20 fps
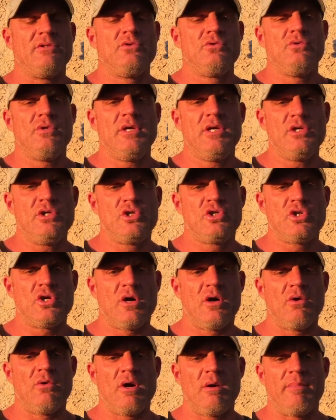do each
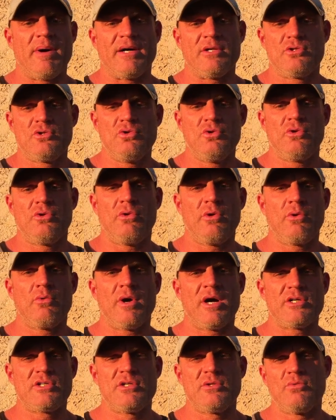show about 2 to 3
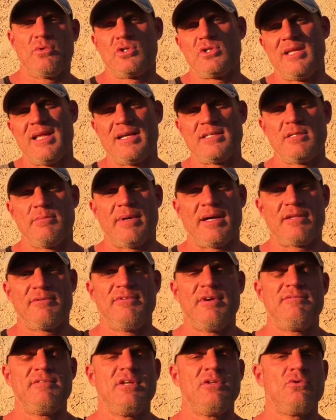questions, which lasts about
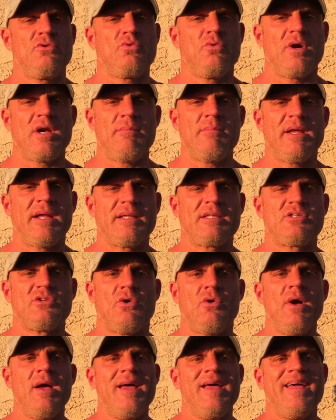15 to 20 minutes.
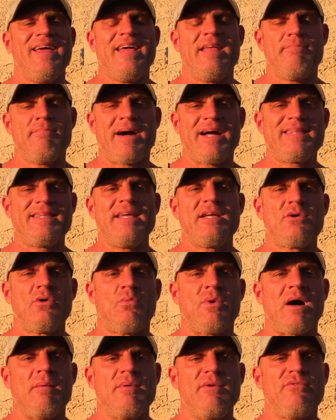So it might take a
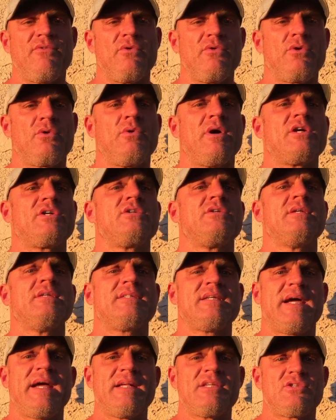while before your question
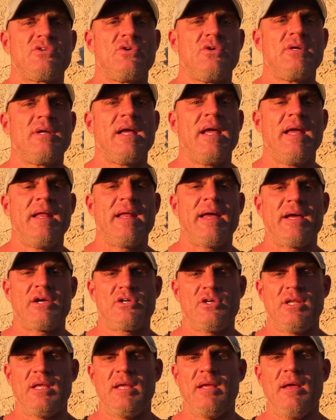is answered and
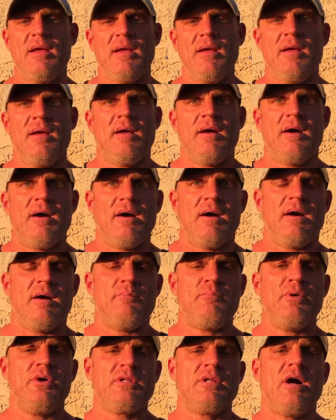actually
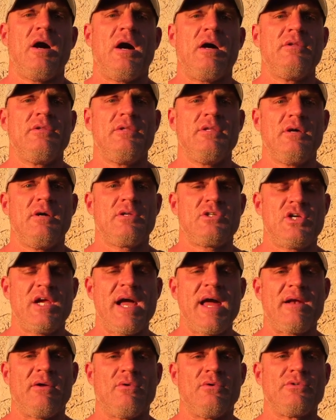put on the
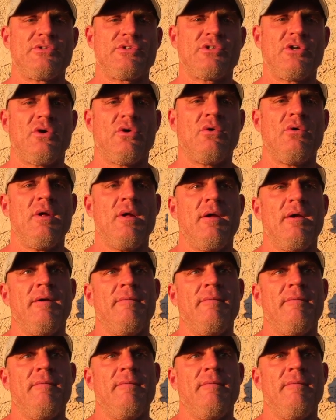channel. So